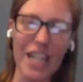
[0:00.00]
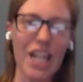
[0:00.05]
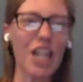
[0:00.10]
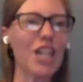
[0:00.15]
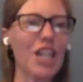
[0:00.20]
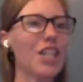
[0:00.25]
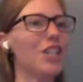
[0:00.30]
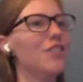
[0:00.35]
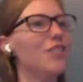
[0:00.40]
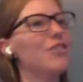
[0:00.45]

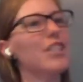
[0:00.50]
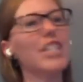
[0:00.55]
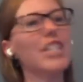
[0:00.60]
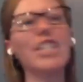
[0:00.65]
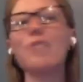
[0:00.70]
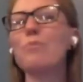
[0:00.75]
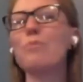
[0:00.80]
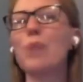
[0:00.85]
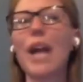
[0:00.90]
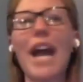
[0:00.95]
You
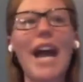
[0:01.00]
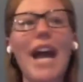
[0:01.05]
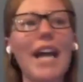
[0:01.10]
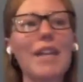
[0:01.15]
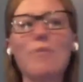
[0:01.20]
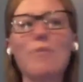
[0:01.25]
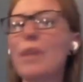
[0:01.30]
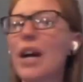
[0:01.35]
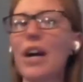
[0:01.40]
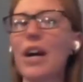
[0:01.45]
can brag
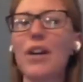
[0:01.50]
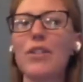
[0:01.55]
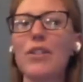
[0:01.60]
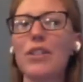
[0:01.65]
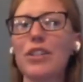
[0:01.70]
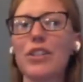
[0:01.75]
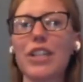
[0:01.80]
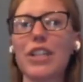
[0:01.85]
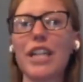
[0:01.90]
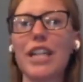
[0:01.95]
about
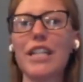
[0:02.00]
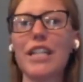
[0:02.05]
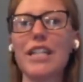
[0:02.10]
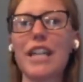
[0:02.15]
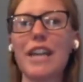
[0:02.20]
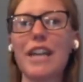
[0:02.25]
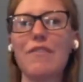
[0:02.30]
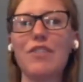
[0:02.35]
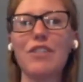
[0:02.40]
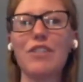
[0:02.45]
your clean
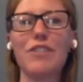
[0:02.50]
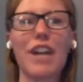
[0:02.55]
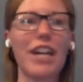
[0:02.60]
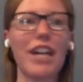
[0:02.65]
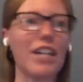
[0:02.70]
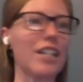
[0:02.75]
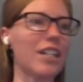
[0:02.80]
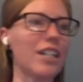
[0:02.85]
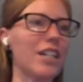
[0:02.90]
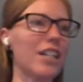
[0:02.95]
safety
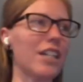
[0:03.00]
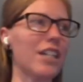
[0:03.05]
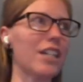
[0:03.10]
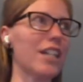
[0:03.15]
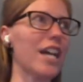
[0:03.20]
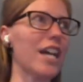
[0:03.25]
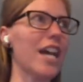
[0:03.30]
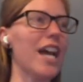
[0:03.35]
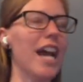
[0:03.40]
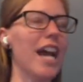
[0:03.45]
record,
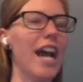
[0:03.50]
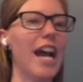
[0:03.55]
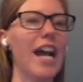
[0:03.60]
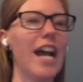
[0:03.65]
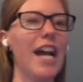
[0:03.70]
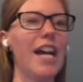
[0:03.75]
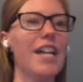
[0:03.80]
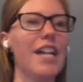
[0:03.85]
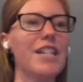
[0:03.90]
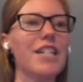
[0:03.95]

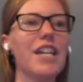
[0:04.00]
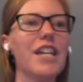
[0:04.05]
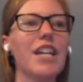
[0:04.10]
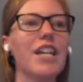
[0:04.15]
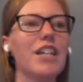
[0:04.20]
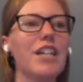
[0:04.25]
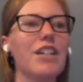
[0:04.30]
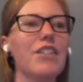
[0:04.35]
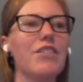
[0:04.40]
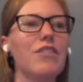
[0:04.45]
and
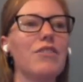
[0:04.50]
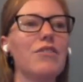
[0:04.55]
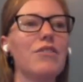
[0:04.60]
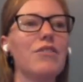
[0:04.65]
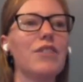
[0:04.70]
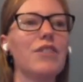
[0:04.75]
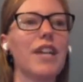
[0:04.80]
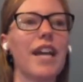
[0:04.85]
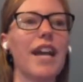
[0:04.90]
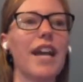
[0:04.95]
you
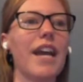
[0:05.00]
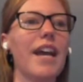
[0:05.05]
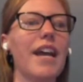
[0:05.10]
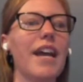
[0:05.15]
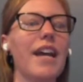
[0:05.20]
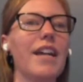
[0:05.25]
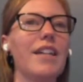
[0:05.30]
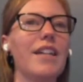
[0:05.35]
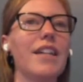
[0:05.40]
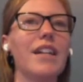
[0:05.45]

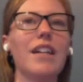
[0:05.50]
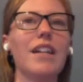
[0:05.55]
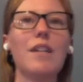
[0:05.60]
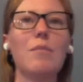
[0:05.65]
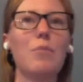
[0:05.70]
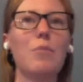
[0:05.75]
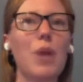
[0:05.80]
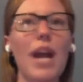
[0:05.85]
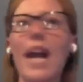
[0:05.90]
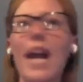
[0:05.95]
can
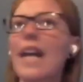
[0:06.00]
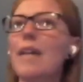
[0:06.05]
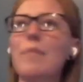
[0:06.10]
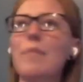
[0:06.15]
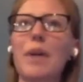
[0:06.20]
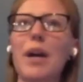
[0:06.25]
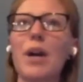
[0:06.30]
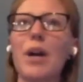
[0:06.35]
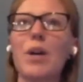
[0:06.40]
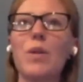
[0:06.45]
brag
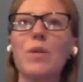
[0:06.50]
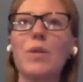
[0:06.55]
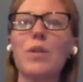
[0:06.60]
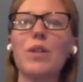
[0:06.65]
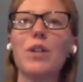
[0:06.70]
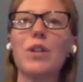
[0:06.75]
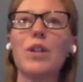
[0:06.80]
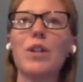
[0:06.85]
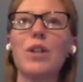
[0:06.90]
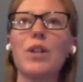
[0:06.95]
about
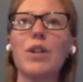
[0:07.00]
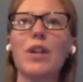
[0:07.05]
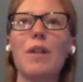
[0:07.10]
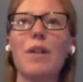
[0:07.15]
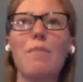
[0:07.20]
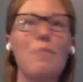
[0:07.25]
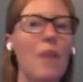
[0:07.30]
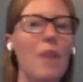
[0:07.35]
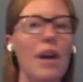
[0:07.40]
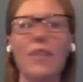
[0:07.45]
the
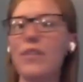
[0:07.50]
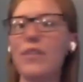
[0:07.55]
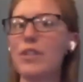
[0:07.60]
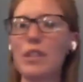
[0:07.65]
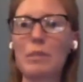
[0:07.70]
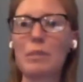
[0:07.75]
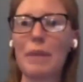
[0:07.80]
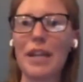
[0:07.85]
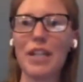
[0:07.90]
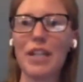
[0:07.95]
month you
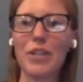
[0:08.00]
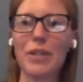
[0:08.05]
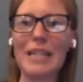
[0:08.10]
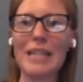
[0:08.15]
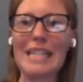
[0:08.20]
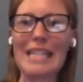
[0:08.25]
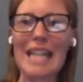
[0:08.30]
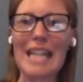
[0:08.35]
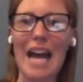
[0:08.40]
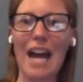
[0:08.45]
spend
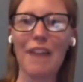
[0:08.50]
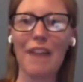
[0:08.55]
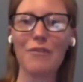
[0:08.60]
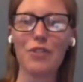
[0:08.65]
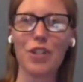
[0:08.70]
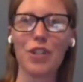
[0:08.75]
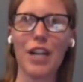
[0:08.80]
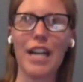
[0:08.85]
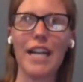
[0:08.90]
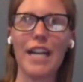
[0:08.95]
doing staff
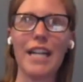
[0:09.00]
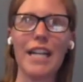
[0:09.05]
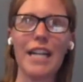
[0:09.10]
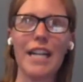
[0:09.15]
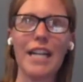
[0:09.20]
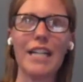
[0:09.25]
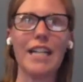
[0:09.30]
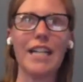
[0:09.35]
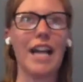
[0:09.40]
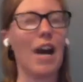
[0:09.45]

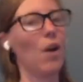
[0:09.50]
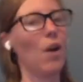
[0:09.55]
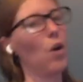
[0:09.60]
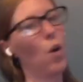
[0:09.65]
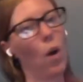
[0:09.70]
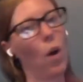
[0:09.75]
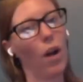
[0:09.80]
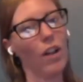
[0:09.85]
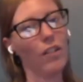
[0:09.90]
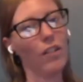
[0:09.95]
training and how
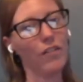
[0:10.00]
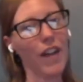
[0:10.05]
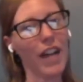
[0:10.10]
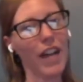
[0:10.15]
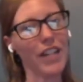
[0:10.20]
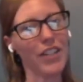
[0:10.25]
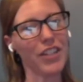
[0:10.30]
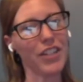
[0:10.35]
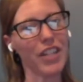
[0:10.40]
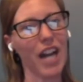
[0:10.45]

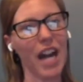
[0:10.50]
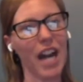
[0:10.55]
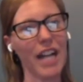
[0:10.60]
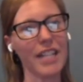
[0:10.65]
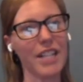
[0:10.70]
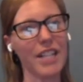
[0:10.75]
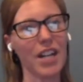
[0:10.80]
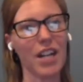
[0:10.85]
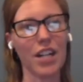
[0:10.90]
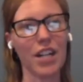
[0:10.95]
qualified your
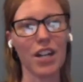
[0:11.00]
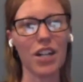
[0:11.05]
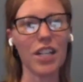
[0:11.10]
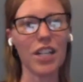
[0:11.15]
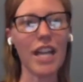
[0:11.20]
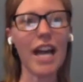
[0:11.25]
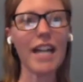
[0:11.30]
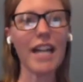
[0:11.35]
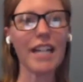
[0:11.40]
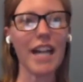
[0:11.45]
guides are and all
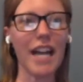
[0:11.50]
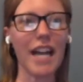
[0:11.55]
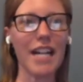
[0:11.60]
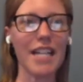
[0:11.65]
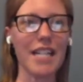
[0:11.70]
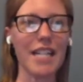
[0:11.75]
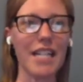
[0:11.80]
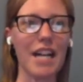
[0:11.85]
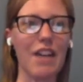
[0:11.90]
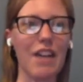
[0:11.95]
that kind of
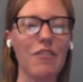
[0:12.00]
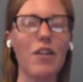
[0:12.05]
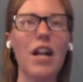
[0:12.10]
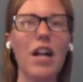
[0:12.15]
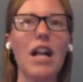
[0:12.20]
stuff.